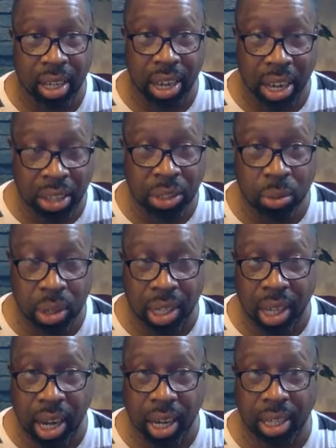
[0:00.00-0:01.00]
Here's
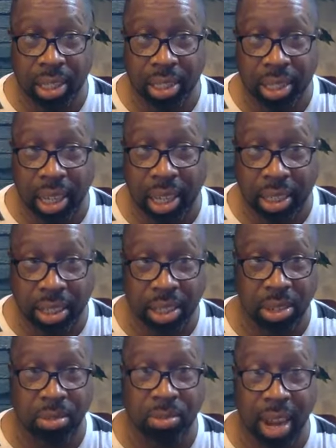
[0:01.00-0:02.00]
what God is saying to
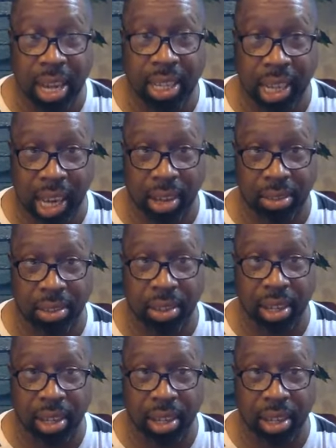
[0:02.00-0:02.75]
you right now.